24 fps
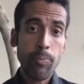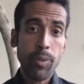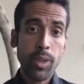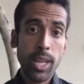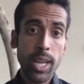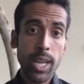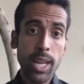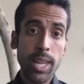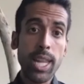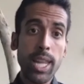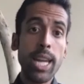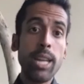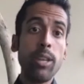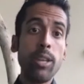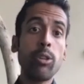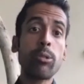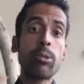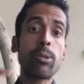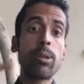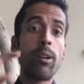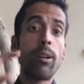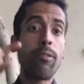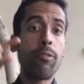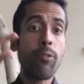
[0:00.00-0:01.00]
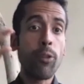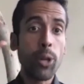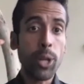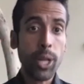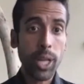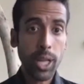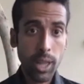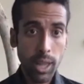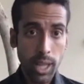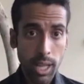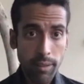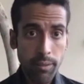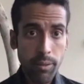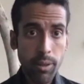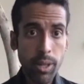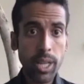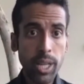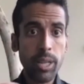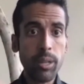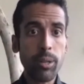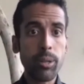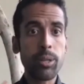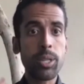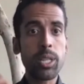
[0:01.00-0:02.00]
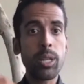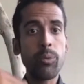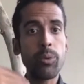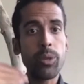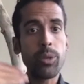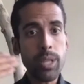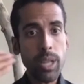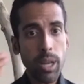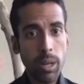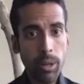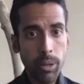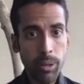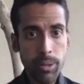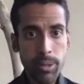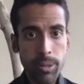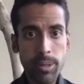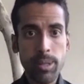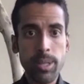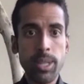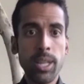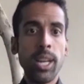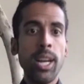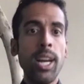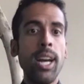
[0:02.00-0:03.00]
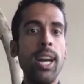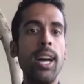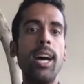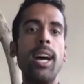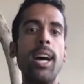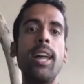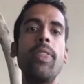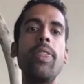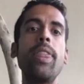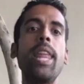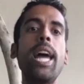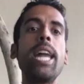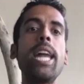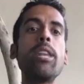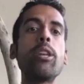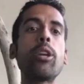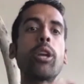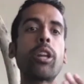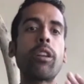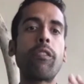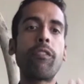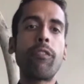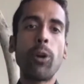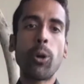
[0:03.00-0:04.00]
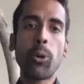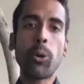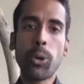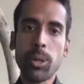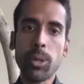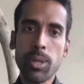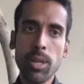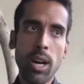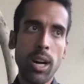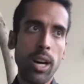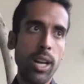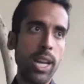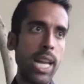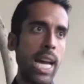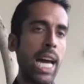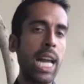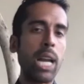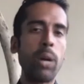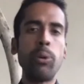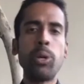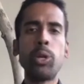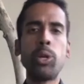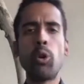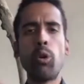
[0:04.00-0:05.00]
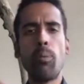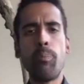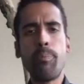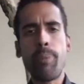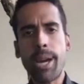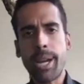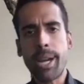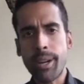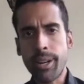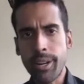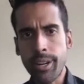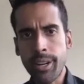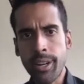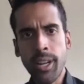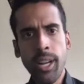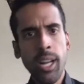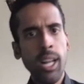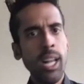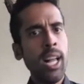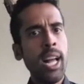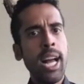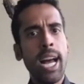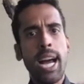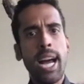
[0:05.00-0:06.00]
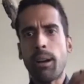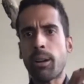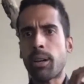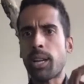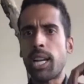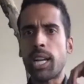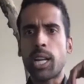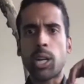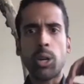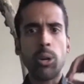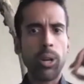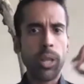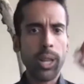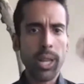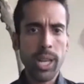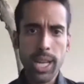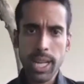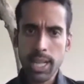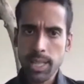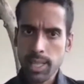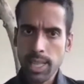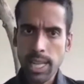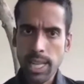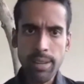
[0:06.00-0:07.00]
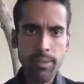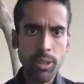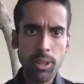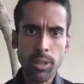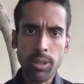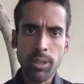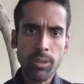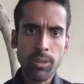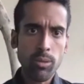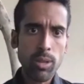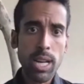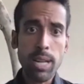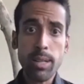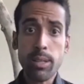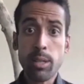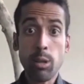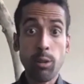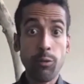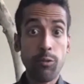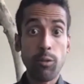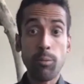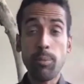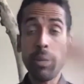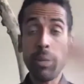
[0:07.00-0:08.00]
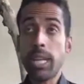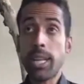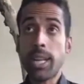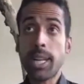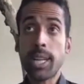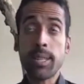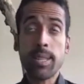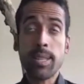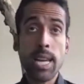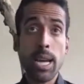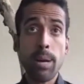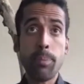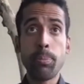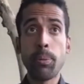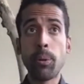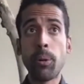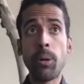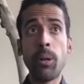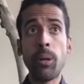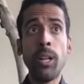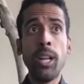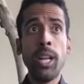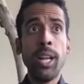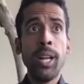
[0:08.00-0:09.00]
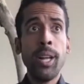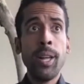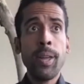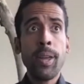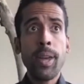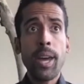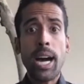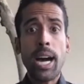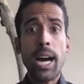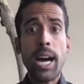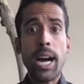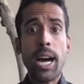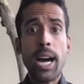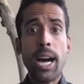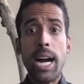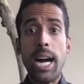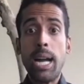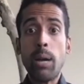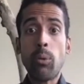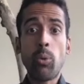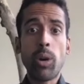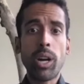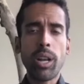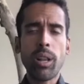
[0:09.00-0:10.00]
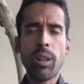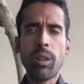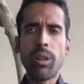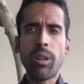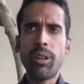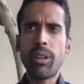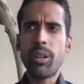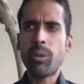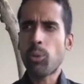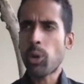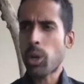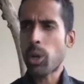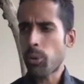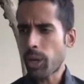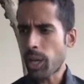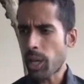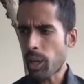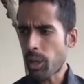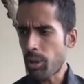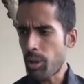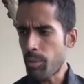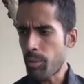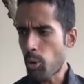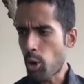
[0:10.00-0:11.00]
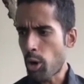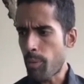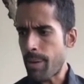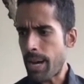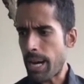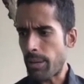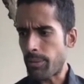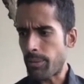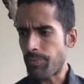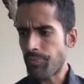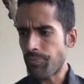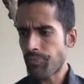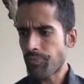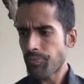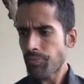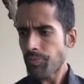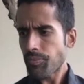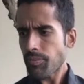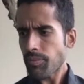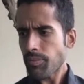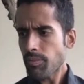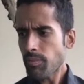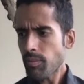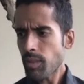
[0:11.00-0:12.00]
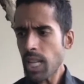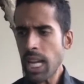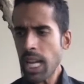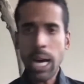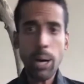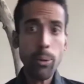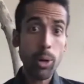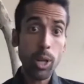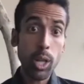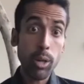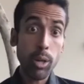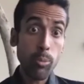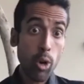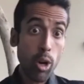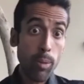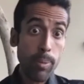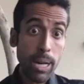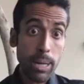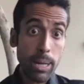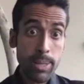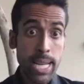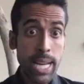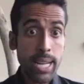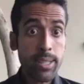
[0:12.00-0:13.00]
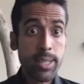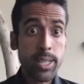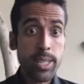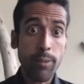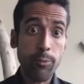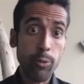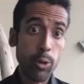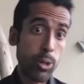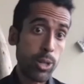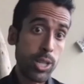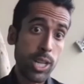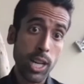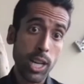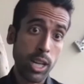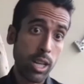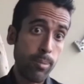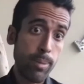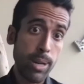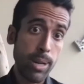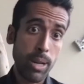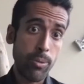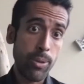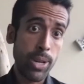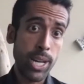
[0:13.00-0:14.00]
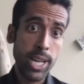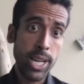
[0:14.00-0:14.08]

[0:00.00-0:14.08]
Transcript: And then you'll start falling in love with it. You'll see results. And then you can focus on, how do we do it better? How can I go to the next level, right? So for me, an example, I want to learn, what do I want to learn more about? I want to learn more about tech stuff we were talking about, right?